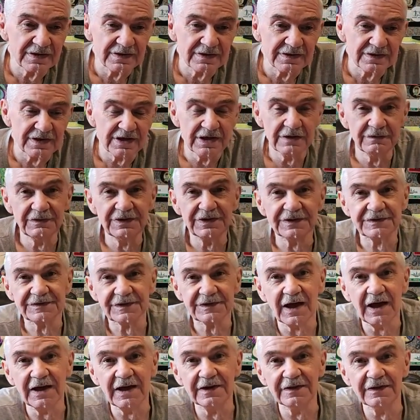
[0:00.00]
They even
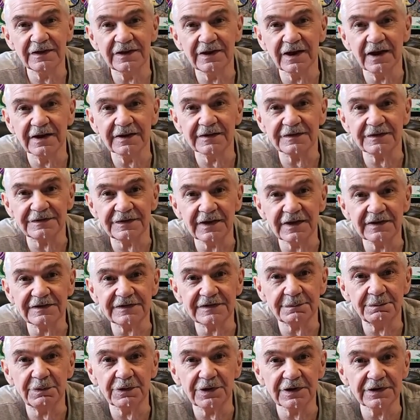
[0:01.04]
decided in the United States
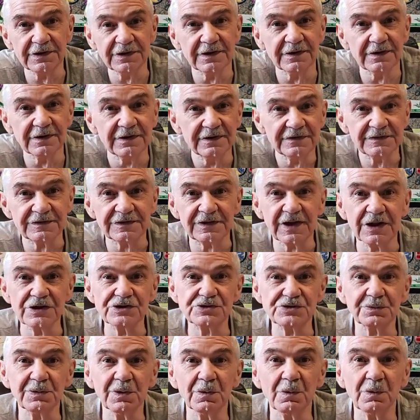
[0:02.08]
to put it in
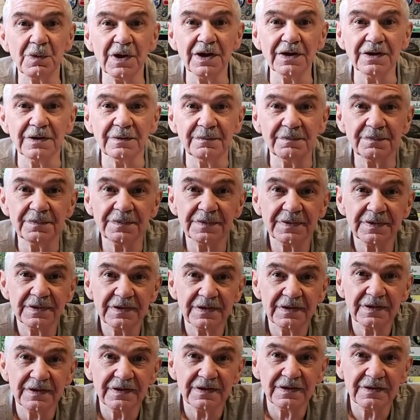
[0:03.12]
Schedule 1,
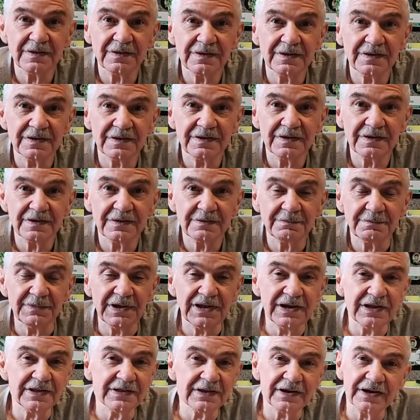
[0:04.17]

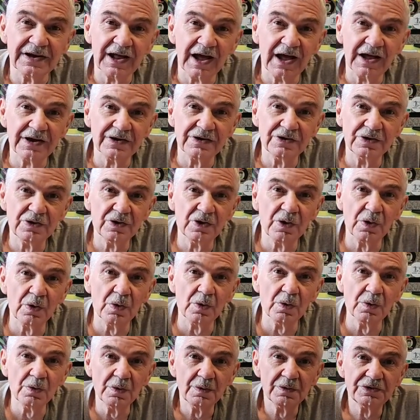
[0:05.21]
meaning that it had
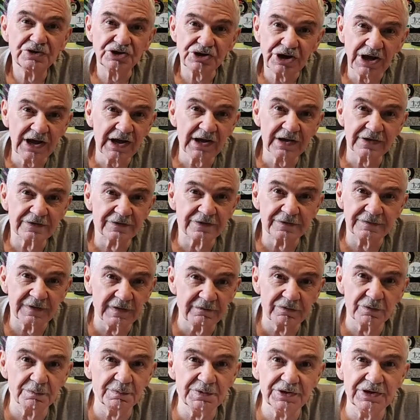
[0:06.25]
no chance of
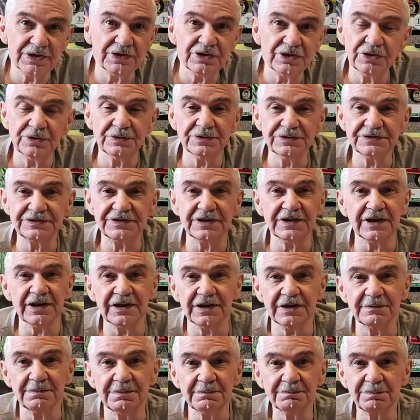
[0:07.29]
ever being used in
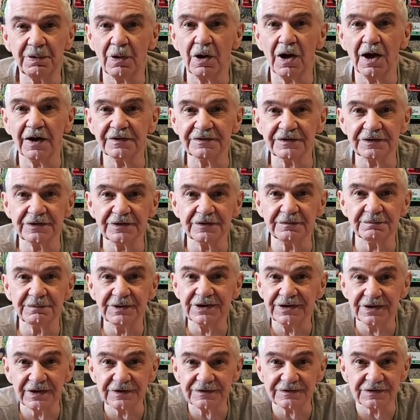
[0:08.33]
any positive
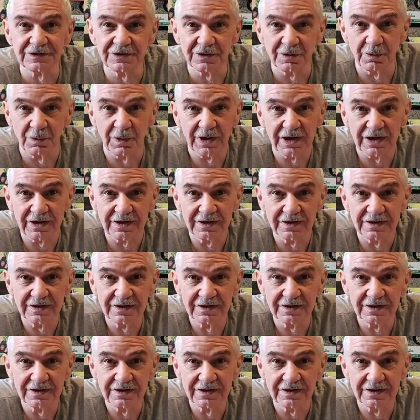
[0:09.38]
medicinal way.